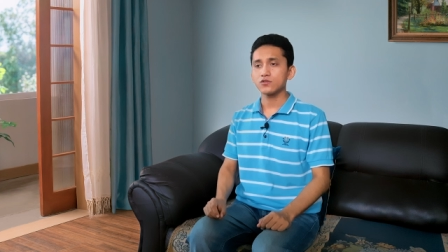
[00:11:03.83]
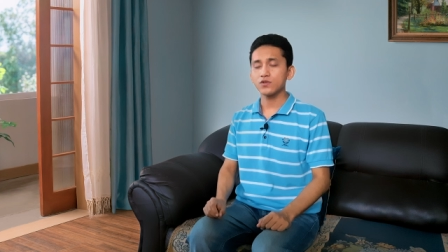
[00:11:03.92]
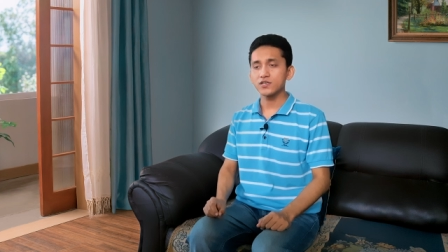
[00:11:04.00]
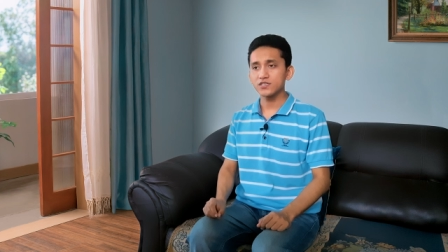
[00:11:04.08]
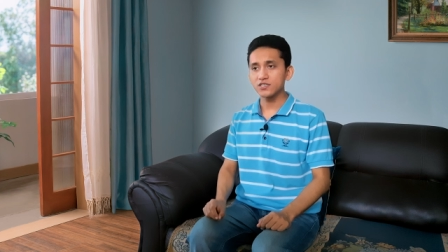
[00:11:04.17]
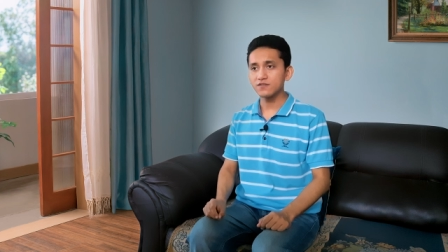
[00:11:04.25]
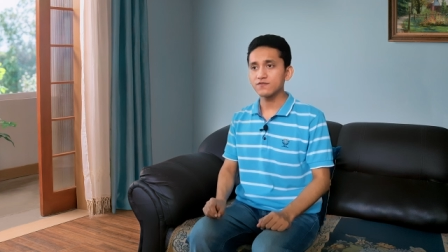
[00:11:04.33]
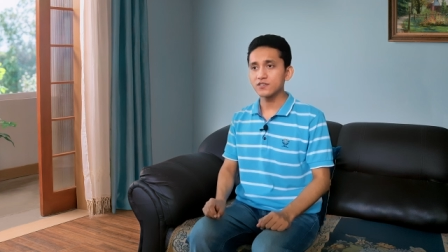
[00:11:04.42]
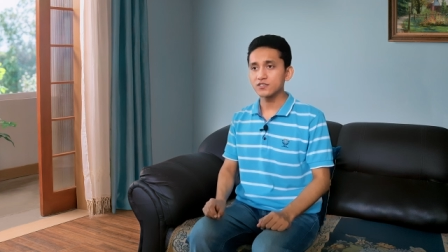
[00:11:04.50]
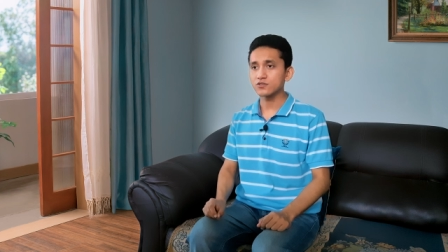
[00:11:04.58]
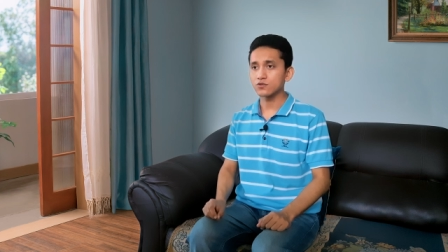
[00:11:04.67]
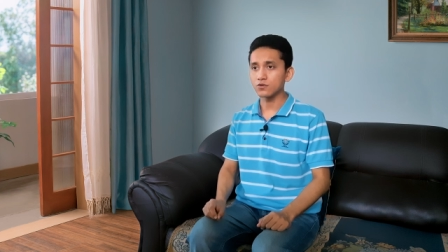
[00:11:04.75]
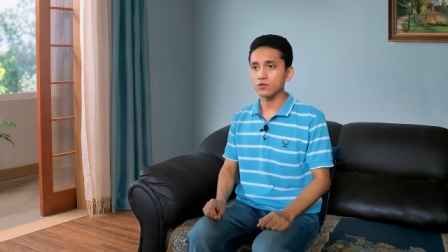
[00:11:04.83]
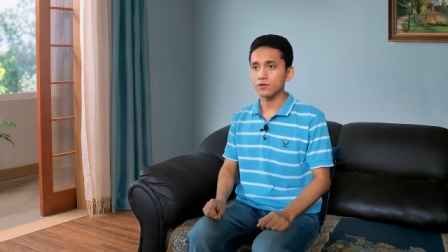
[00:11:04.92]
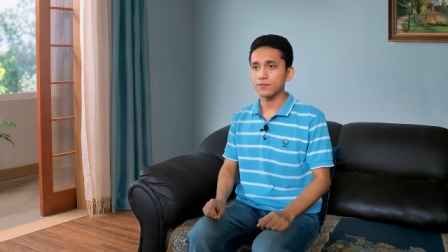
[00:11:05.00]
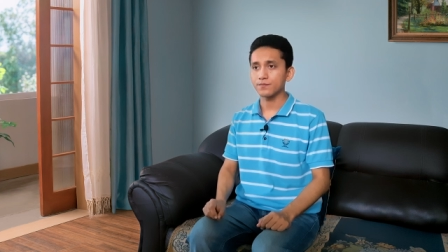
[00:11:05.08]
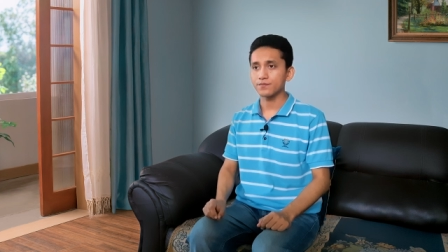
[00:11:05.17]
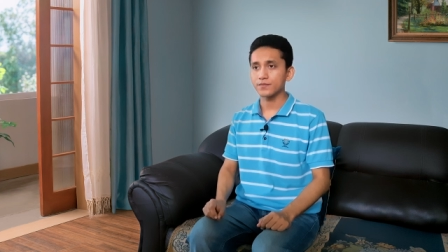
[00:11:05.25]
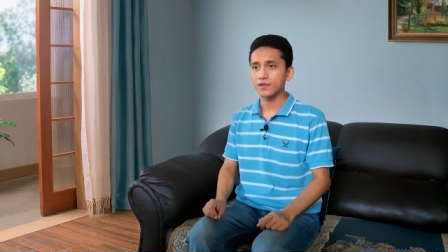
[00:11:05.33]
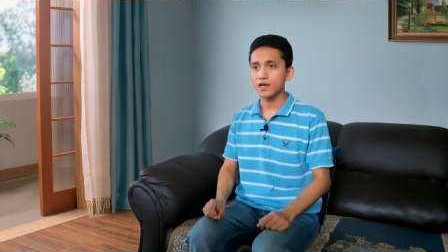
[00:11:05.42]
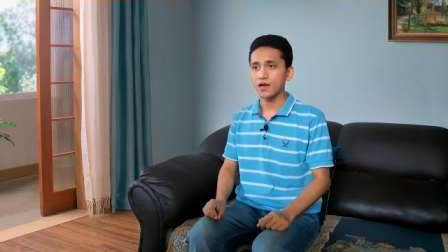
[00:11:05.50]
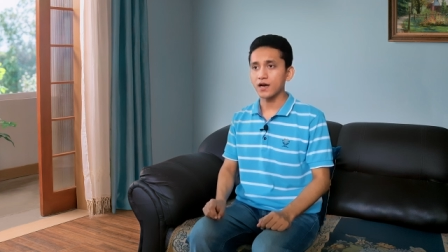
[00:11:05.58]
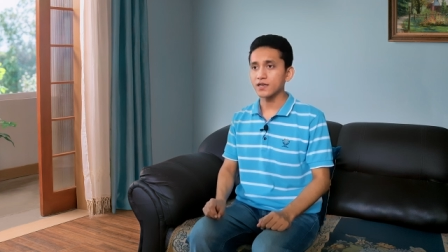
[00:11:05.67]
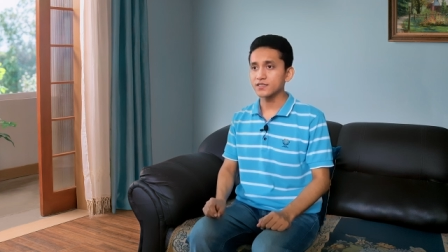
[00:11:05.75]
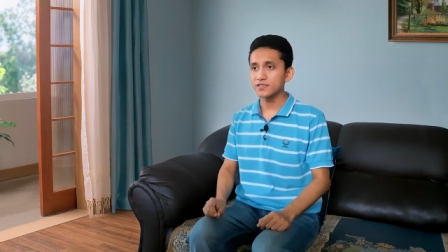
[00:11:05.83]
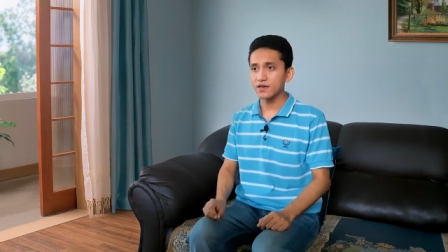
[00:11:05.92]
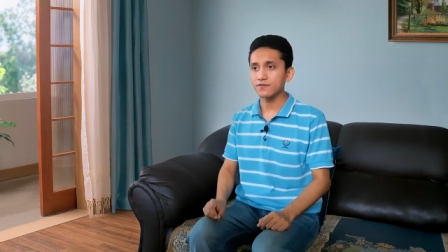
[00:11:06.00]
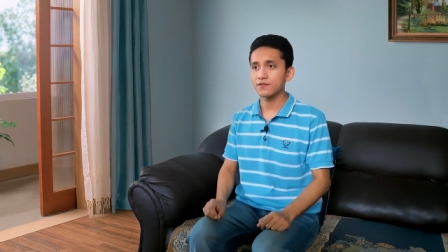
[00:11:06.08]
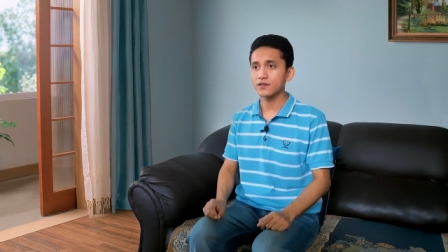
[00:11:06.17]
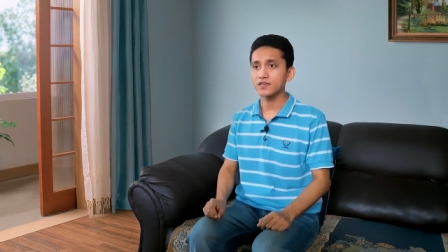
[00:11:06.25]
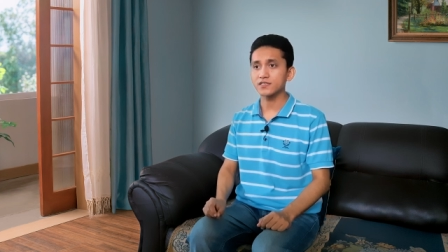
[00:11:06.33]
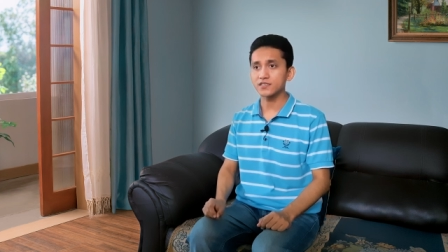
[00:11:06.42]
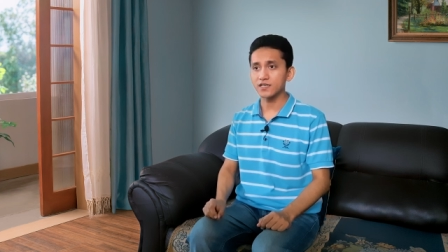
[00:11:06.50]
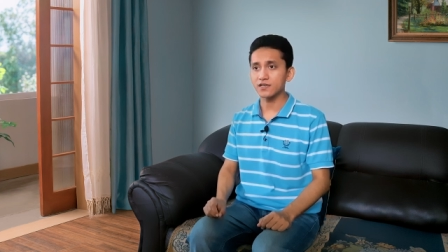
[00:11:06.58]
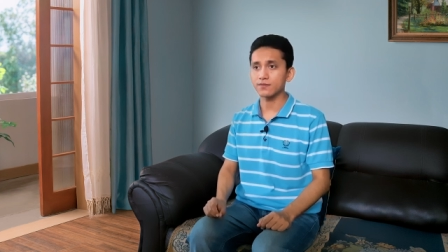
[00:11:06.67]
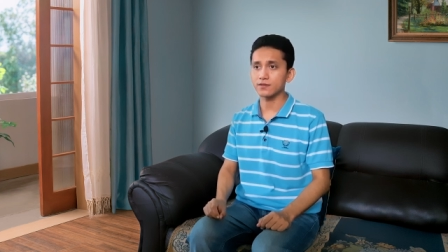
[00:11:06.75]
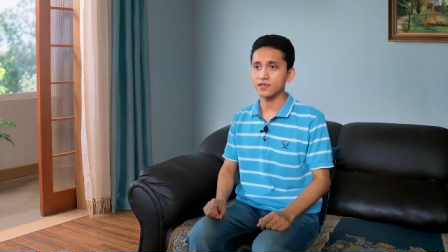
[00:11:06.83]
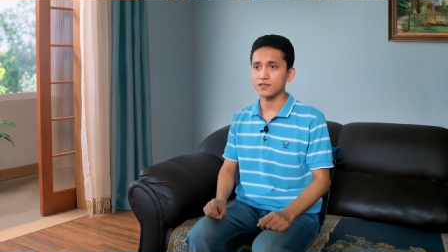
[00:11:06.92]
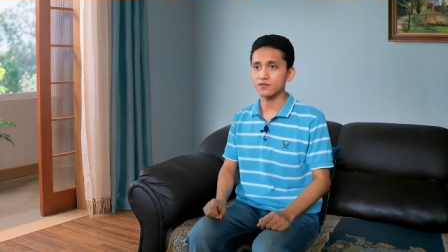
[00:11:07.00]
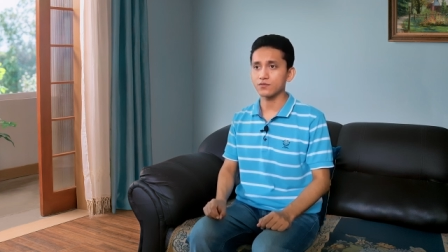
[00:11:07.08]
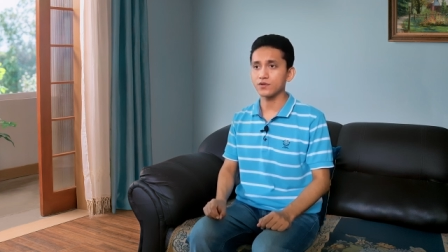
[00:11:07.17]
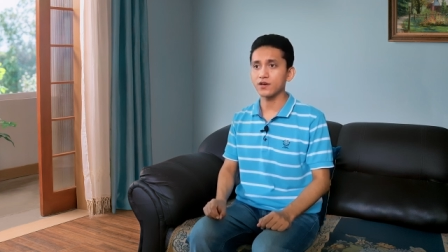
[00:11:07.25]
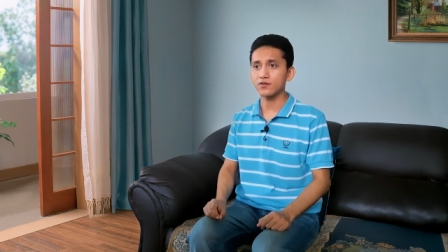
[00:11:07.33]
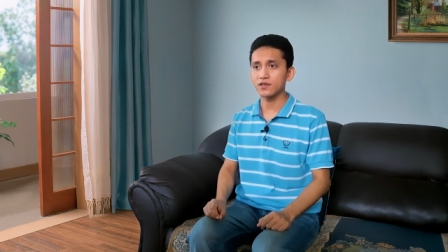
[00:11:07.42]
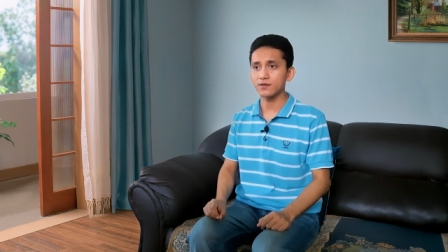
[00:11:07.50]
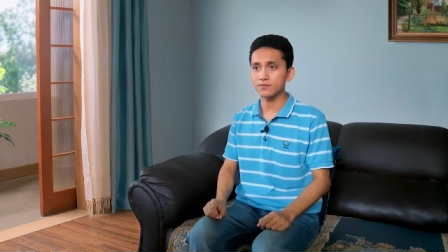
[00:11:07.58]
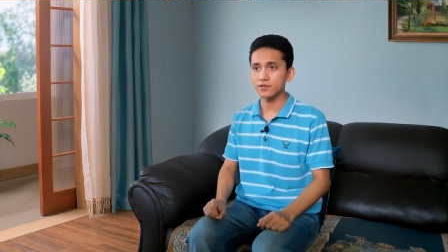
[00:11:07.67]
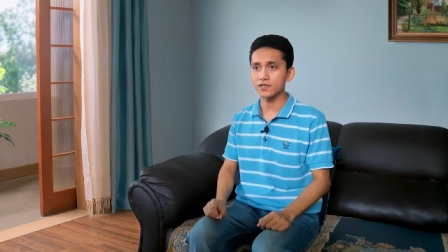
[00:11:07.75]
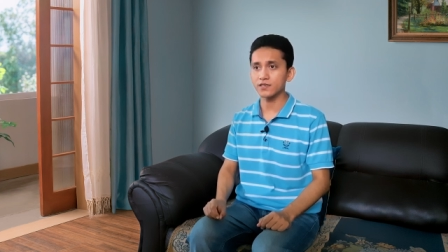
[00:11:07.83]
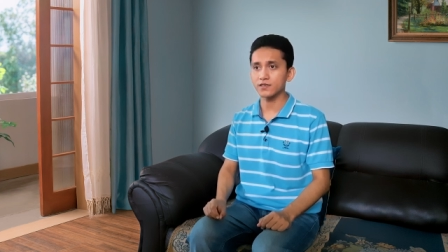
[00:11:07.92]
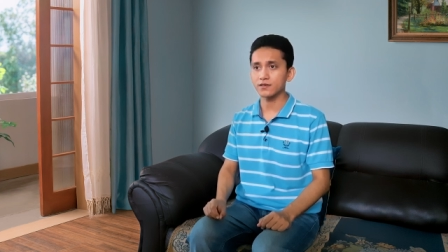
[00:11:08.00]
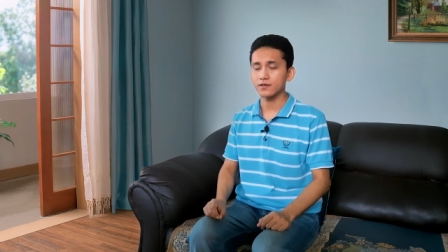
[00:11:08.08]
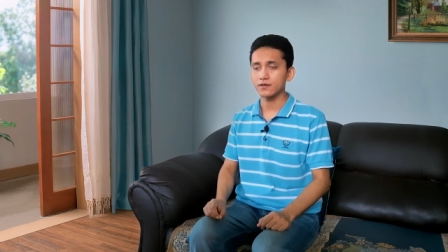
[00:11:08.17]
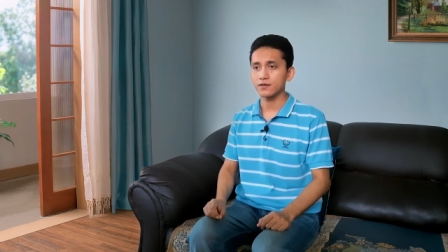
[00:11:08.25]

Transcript: To achieve this goal, I suffered and stayed up late without complaining.